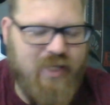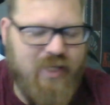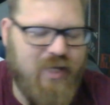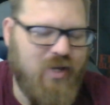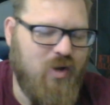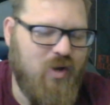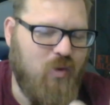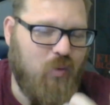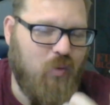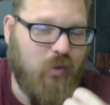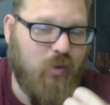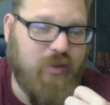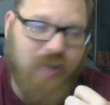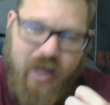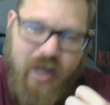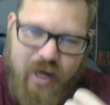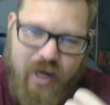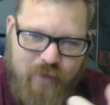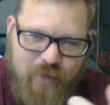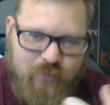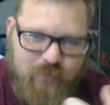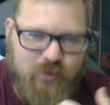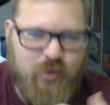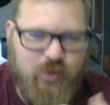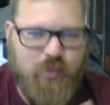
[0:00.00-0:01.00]
which
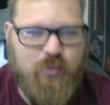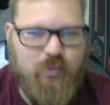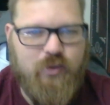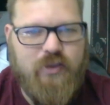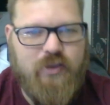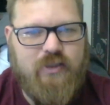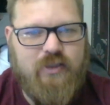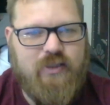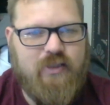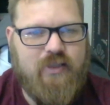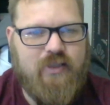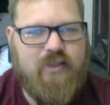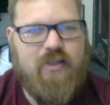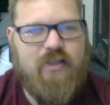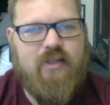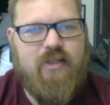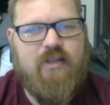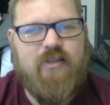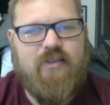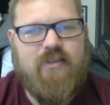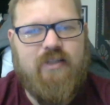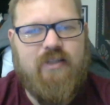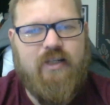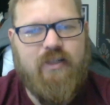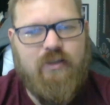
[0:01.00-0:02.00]
I'm super uh,
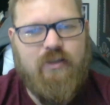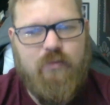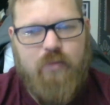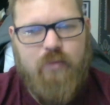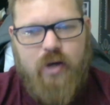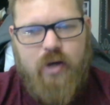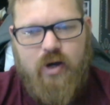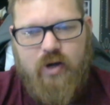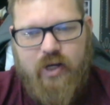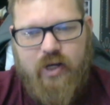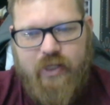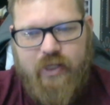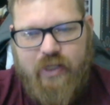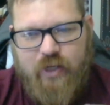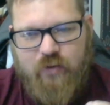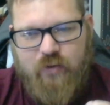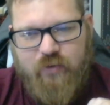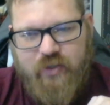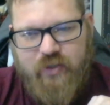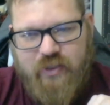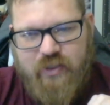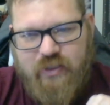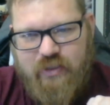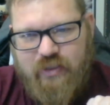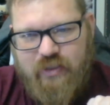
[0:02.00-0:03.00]
psyched about. I can't
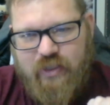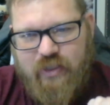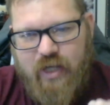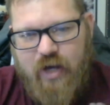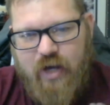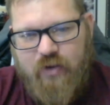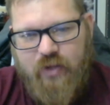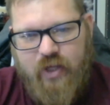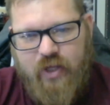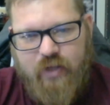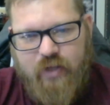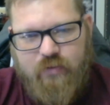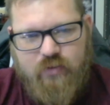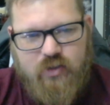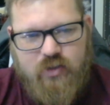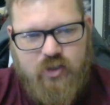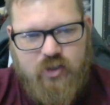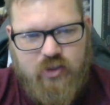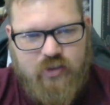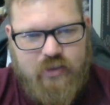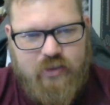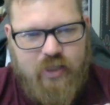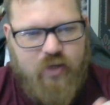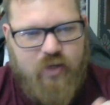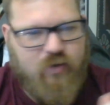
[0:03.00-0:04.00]
wait to see how that
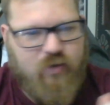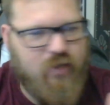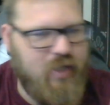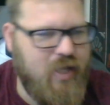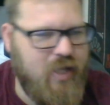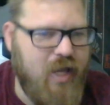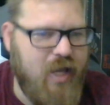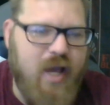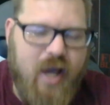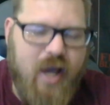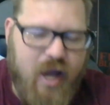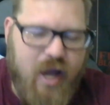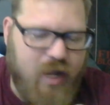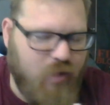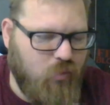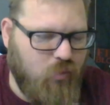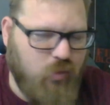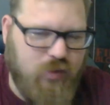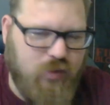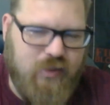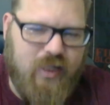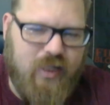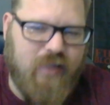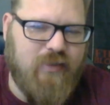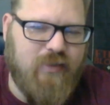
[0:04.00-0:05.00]
turns out. It
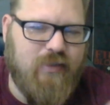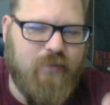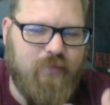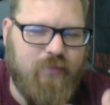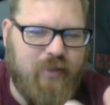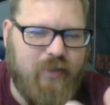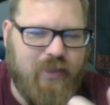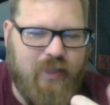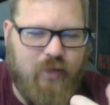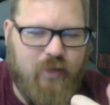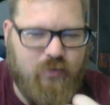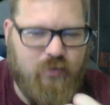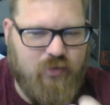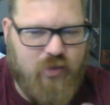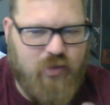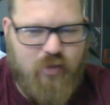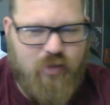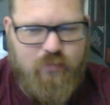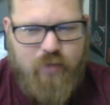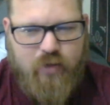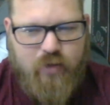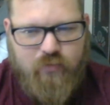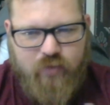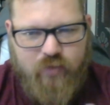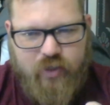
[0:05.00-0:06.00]
was not something that was on
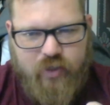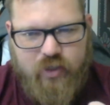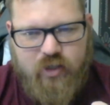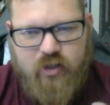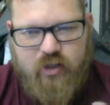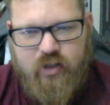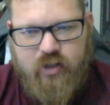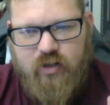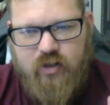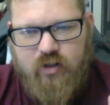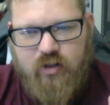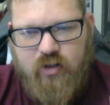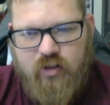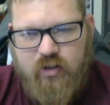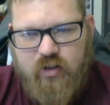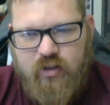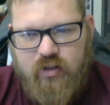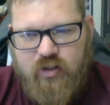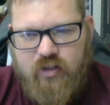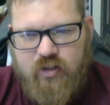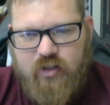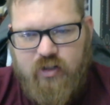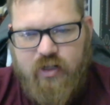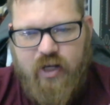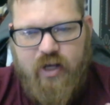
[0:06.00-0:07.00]
my radar at all,
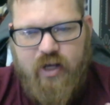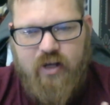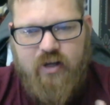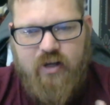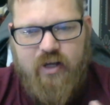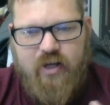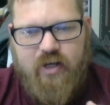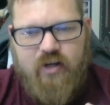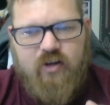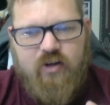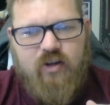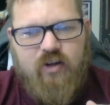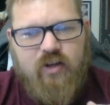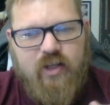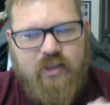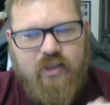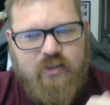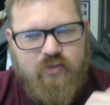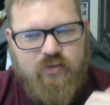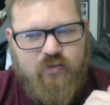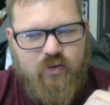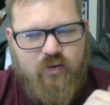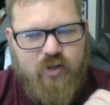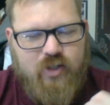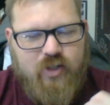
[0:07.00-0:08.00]
at all as
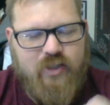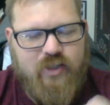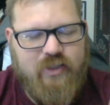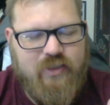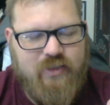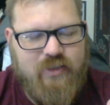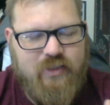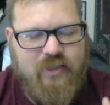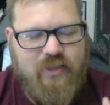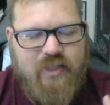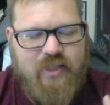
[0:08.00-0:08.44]
far as